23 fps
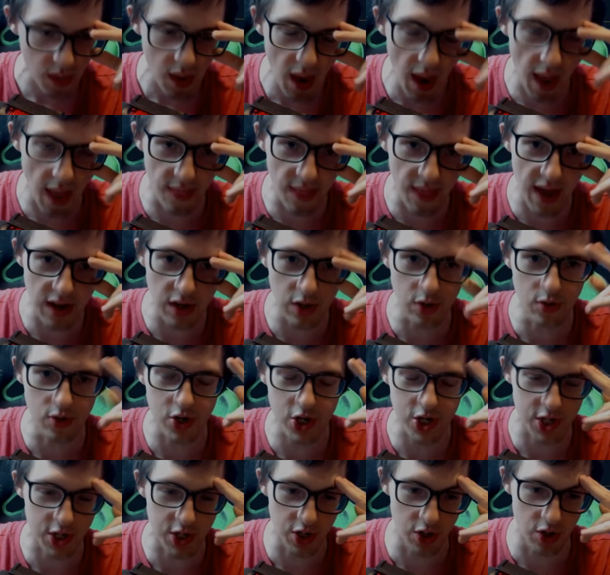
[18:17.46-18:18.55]
And then you
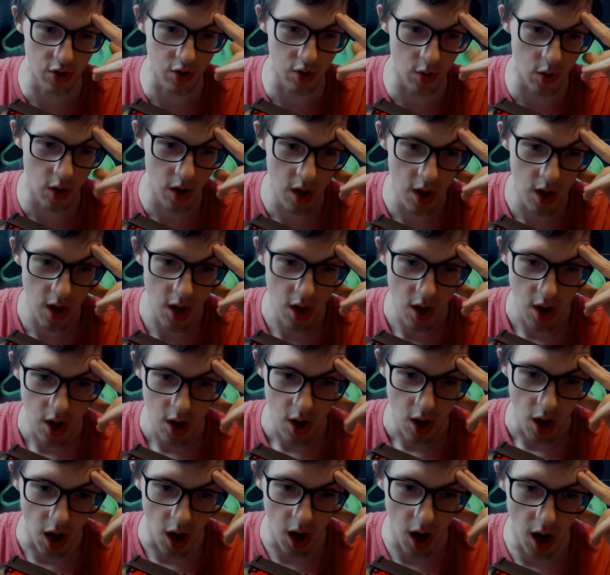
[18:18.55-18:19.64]
just do
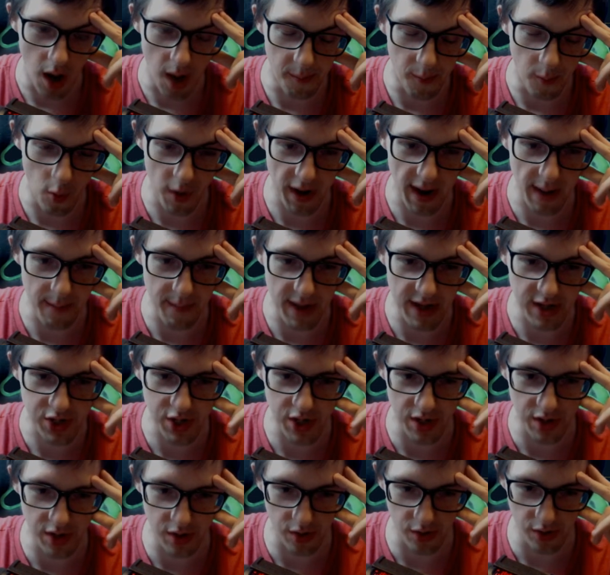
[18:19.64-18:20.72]
what I
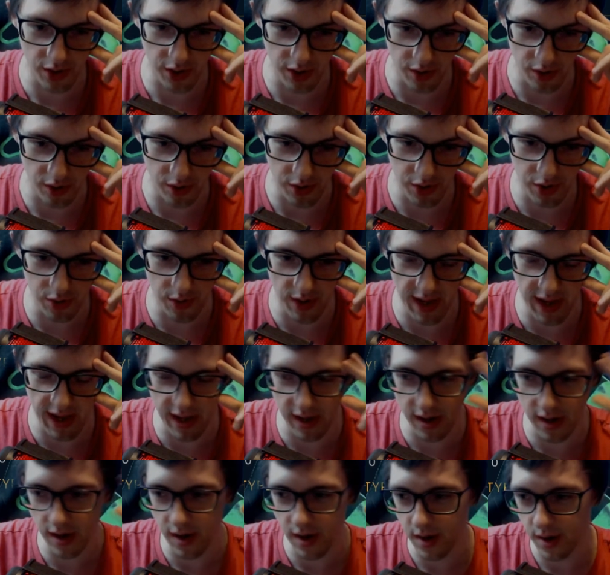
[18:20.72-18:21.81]
mentioned earlier. You
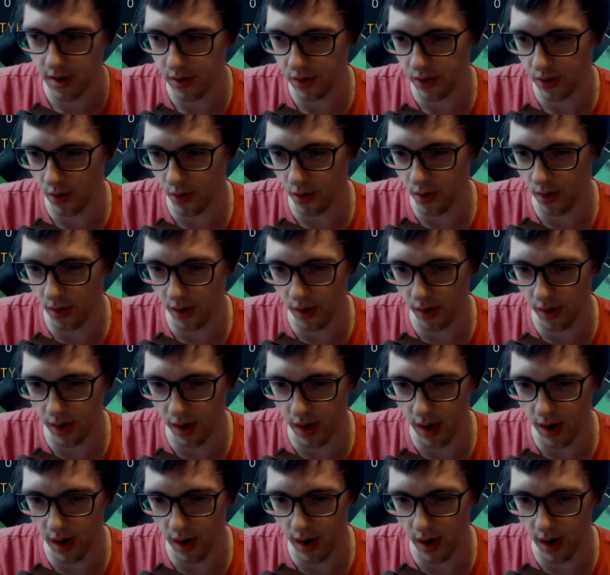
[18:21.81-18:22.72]
hit your